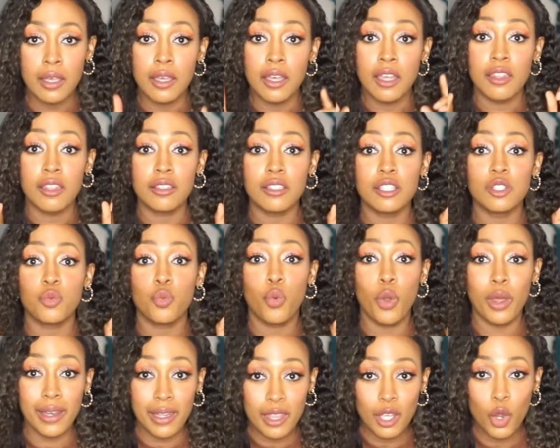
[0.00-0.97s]
This is
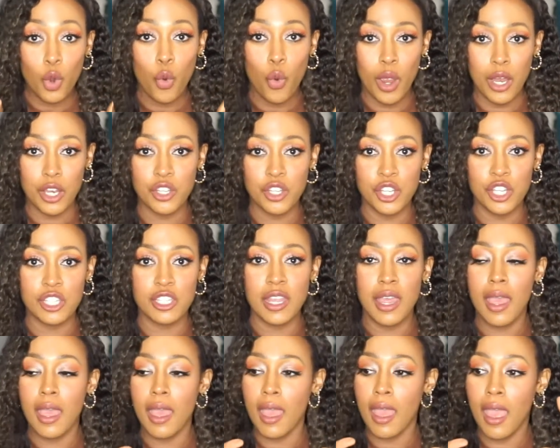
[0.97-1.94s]
one of the questions
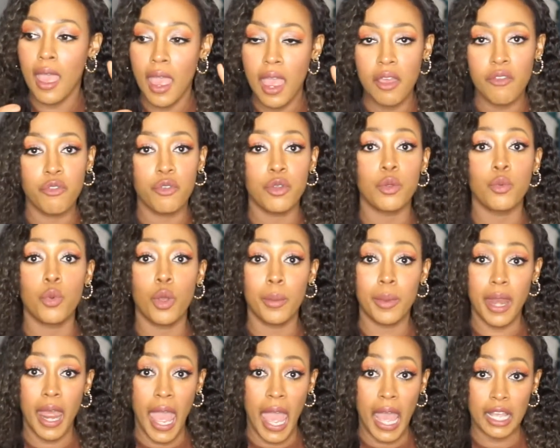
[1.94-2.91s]
every woman
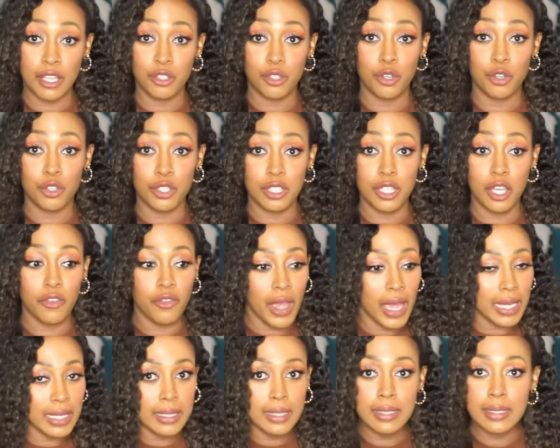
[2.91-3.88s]
asks herself
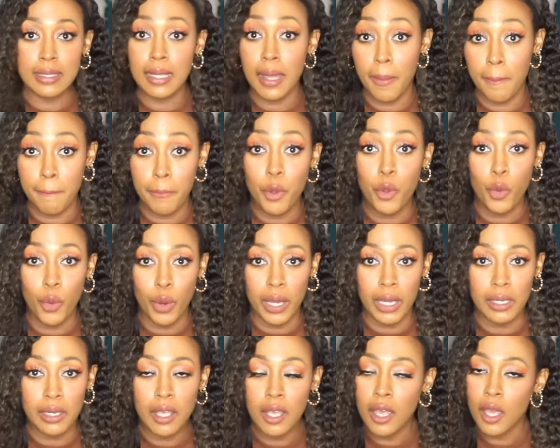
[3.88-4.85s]
at some point,
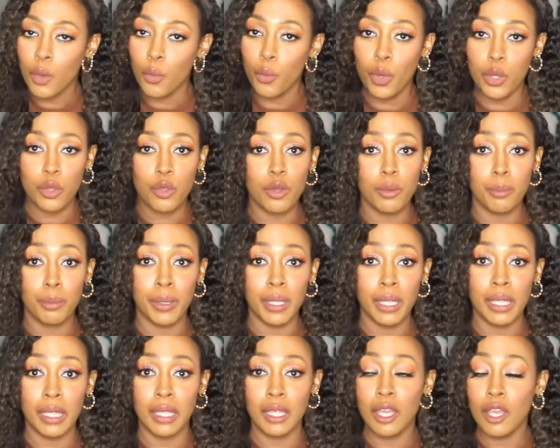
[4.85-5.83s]
whether it
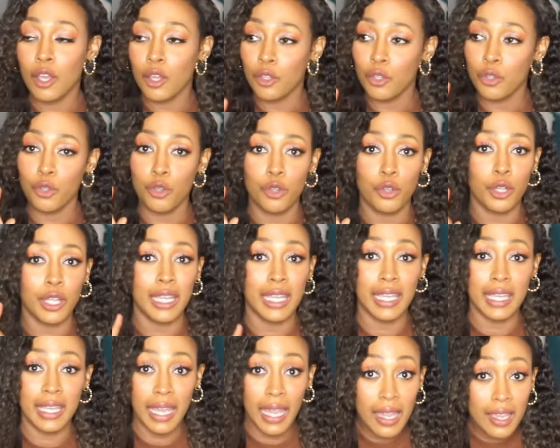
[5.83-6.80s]
be you're
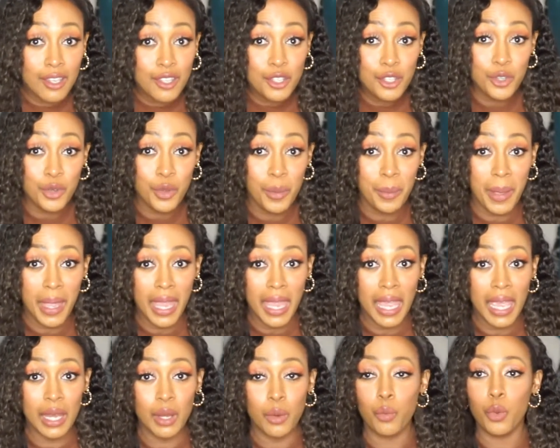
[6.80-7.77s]
engaged to a
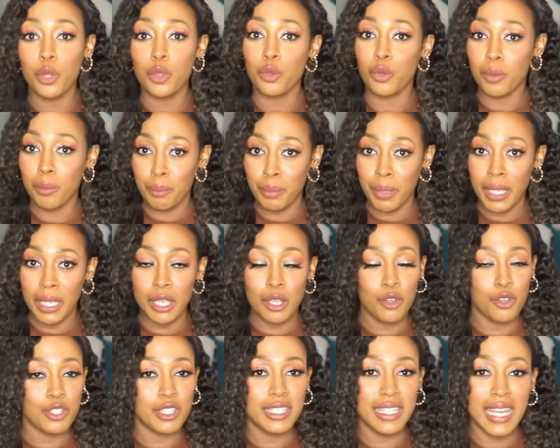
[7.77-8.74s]
man, whether it be
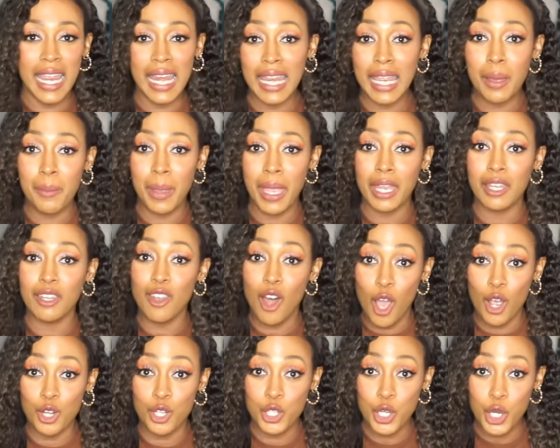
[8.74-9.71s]
you're dating a man
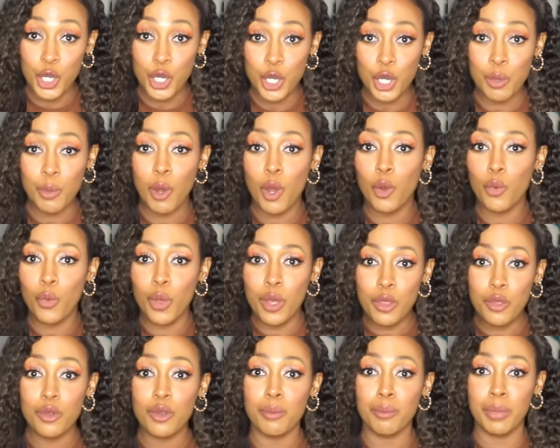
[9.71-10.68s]
long term, or
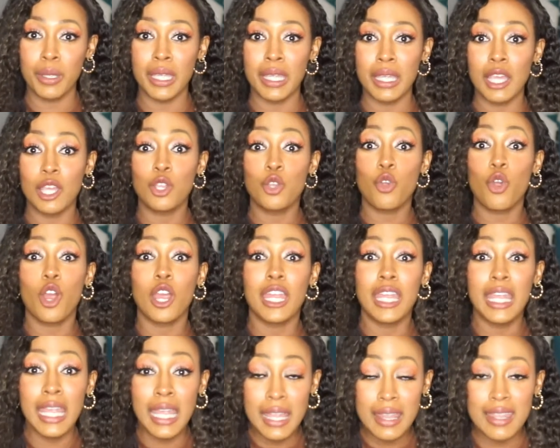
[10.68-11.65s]
whether it be you're
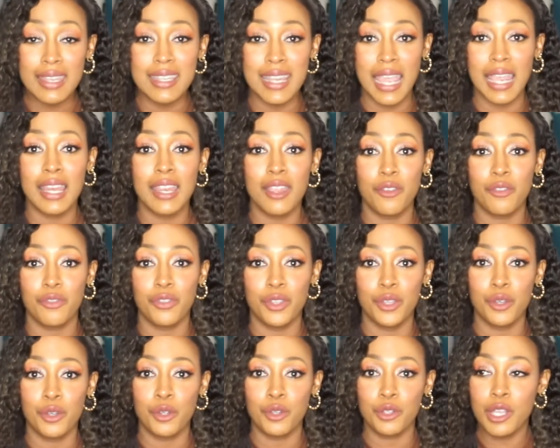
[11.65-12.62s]
in the dating
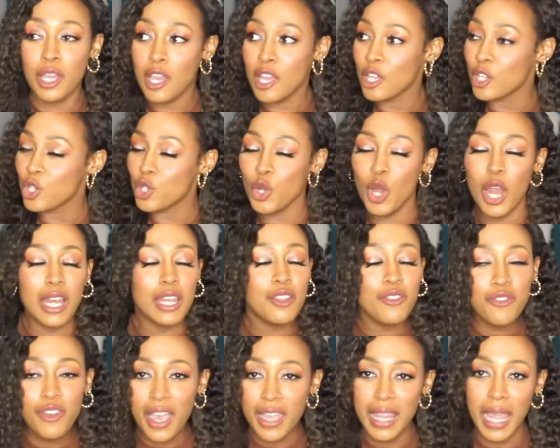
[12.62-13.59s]
field trying to
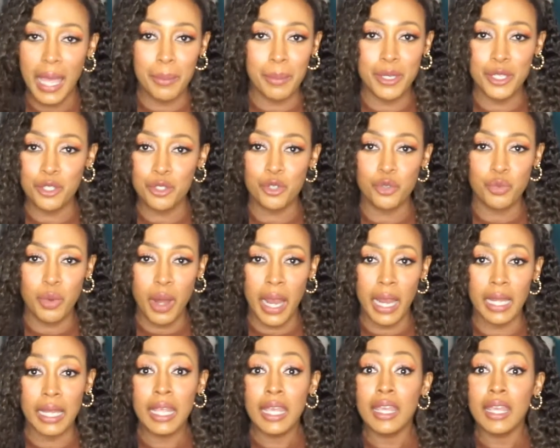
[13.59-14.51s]
find that Mr. Right.